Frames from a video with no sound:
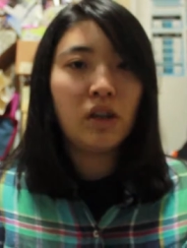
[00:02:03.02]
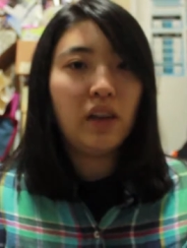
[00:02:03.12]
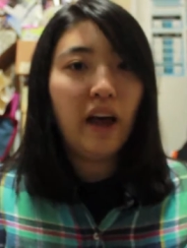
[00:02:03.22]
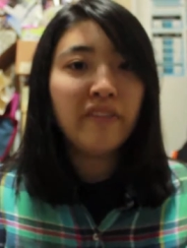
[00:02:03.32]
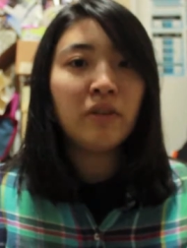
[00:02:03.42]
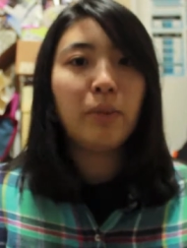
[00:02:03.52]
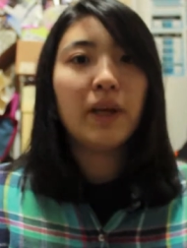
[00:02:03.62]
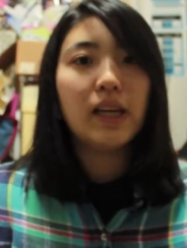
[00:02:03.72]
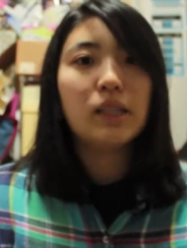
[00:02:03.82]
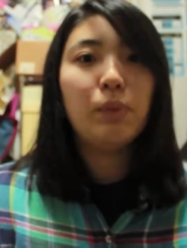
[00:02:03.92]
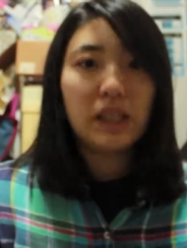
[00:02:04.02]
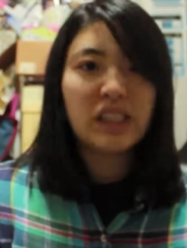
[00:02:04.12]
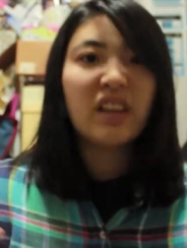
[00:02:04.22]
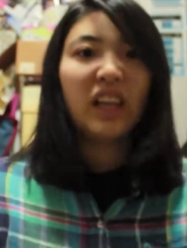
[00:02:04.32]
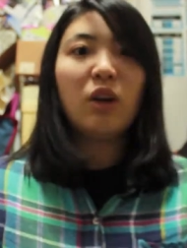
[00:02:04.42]
left, because
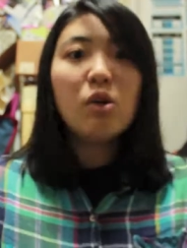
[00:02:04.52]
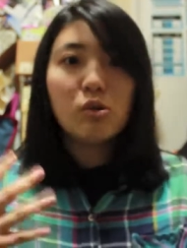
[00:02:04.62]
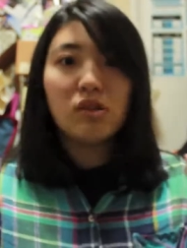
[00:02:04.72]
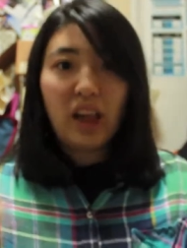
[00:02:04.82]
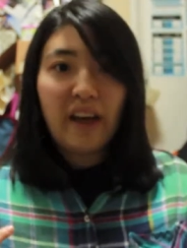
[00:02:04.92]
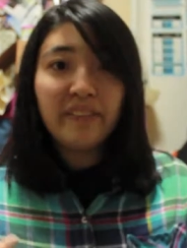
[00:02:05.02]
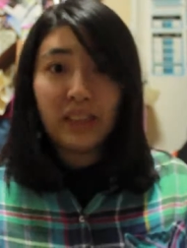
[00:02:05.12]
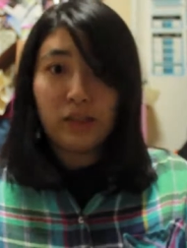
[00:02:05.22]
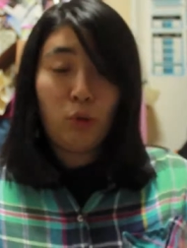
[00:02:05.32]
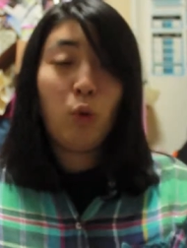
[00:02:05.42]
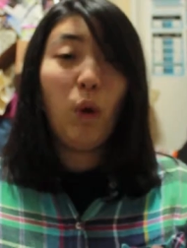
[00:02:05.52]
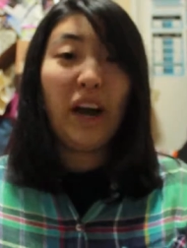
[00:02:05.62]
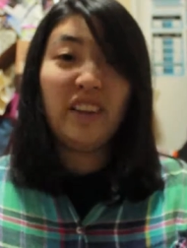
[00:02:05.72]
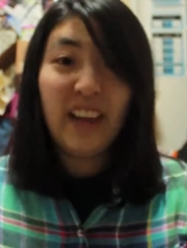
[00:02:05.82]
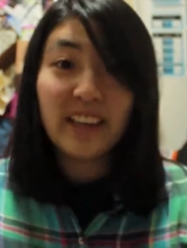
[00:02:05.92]
basically who's left is who
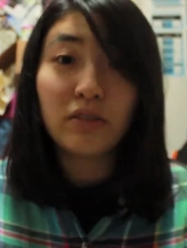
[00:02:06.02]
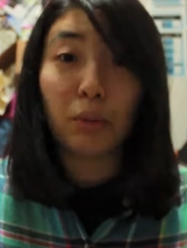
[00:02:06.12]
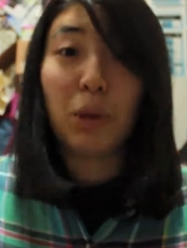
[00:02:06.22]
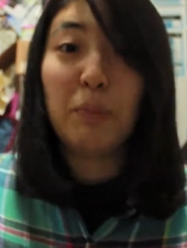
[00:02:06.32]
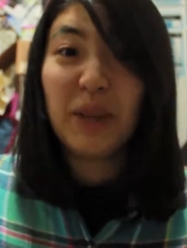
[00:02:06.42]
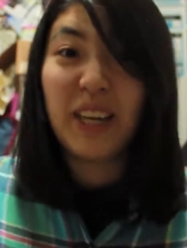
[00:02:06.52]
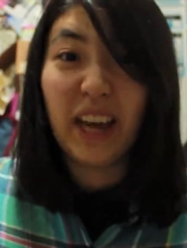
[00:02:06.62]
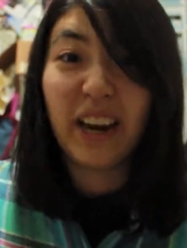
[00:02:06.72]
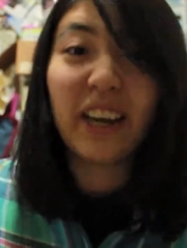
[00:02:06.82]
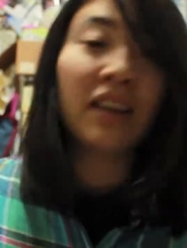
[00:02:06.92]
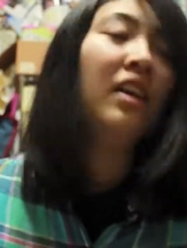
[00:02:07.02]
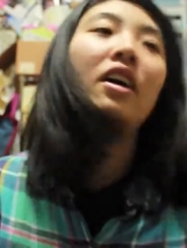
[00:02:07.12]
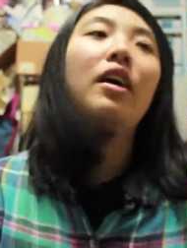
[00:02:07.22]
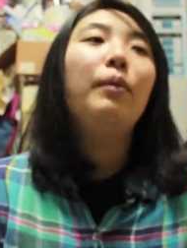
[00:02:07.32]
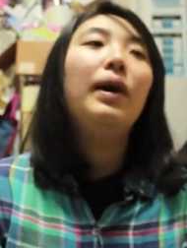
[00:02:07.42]
I liked from the beginning,
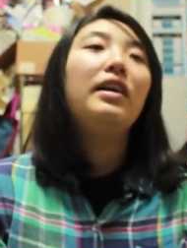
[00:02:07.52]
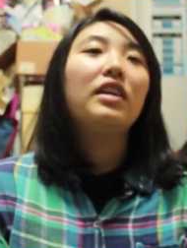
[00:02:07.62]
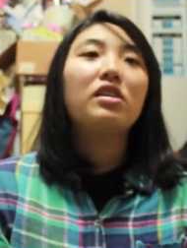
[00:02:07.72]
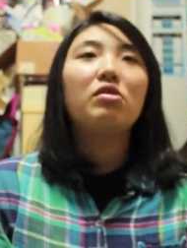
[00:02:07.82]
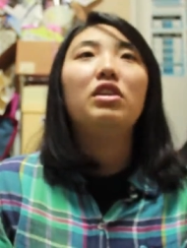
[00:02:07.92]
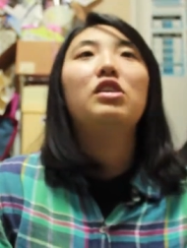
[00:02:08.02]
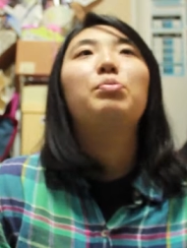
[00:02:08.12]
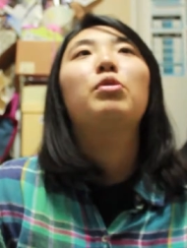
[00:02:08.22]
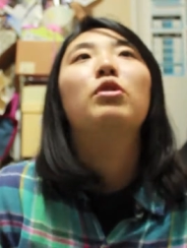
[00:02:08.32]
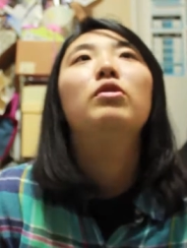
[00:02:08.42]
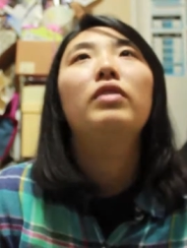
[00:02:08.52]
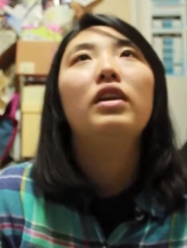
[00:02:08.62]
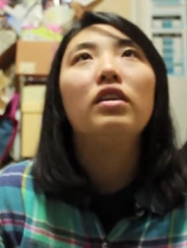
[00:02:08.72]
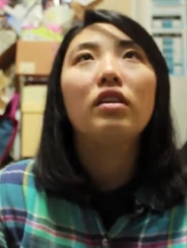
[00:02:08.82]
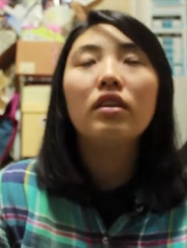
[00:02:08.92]
but it doesn't really prove
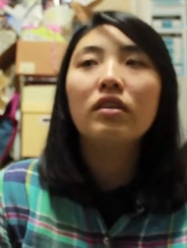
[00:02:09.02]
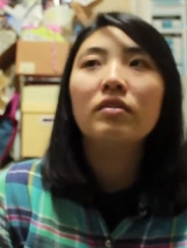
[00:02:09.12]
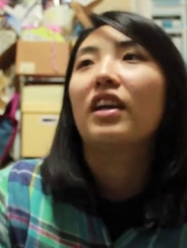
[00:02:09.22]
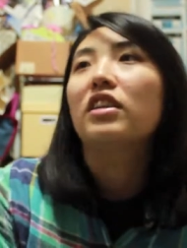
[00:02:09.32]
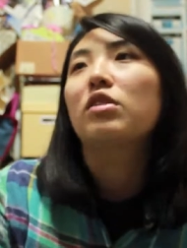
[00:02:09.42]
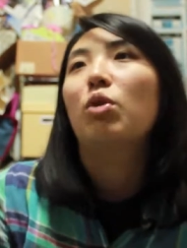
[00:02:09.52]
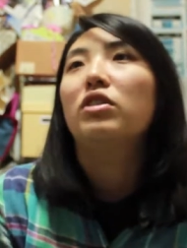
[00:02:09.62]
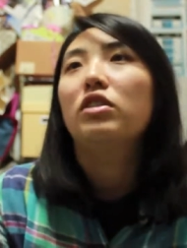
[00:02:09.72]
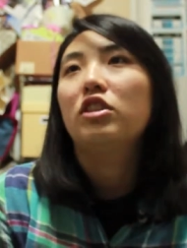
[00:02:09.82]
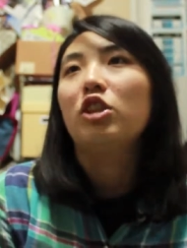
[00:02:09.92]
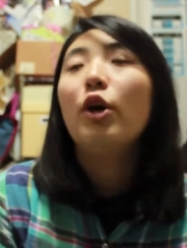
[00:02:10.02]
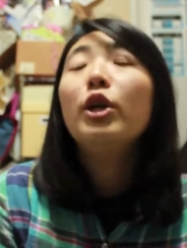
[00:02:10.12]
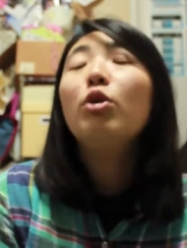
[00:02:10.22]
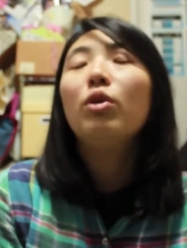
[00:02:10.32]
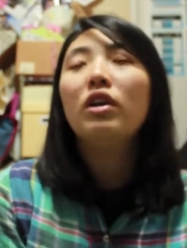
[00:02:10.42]
anything. I just want to show
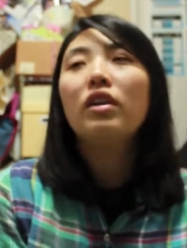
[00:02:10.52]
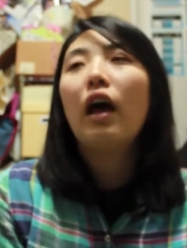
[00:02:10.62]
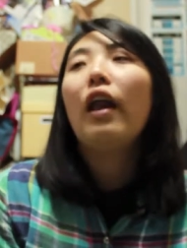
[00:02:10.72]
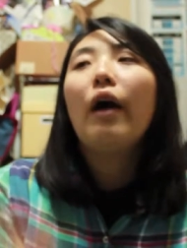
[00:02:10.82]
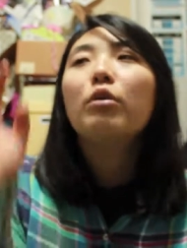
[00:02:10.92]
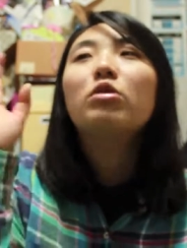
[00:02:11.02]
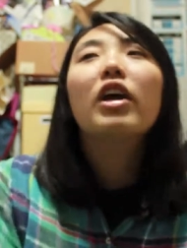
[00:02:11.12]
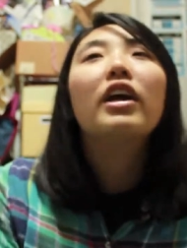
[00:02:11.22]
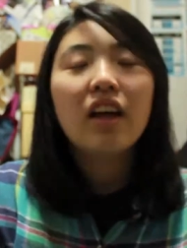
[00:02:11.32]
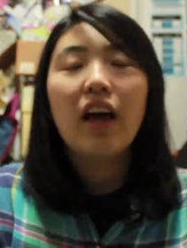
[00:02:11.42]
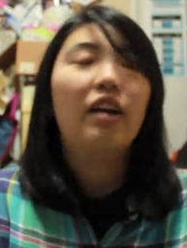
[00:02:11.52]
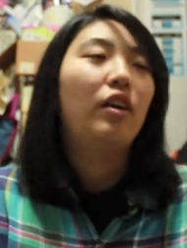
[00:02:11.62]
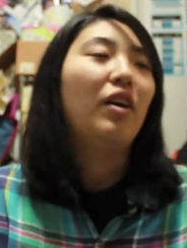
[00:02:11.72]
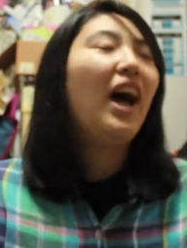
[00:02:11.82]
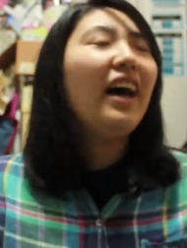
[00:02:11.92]
you that I was right. I don't
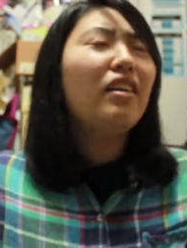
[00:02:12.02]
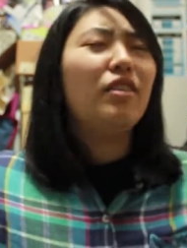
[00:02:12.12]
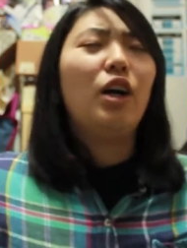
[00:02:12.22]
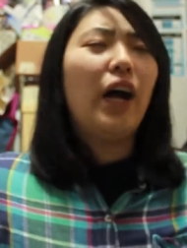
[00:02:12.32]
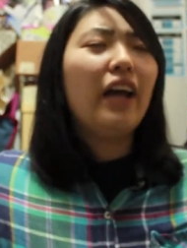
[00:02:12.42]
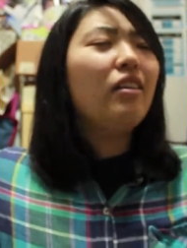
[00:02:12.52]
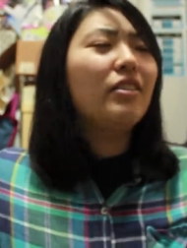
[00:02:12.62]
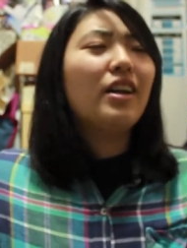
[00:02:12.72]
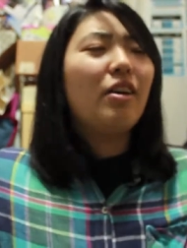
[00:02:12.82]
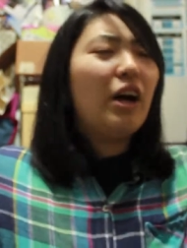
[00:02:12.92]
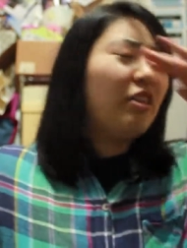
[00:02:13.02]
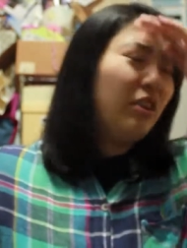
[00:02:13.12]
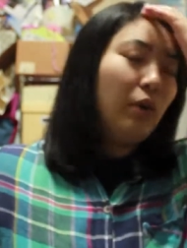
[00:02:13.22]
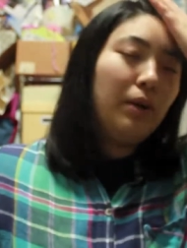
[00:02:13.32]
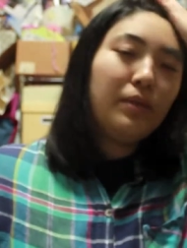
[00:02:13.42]
know. I don't know. I don't know. I don't
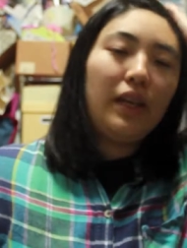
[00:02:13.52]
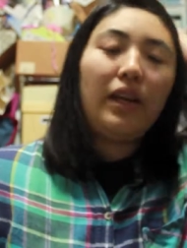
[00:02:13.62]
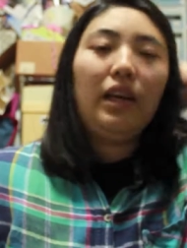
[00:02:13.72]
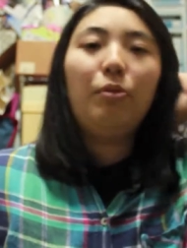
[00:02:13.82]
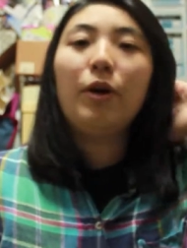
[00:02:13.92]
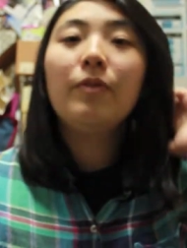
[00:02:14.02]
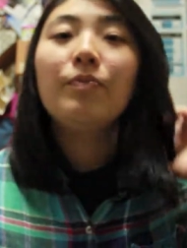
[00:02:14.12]
know what I'm saying anymore.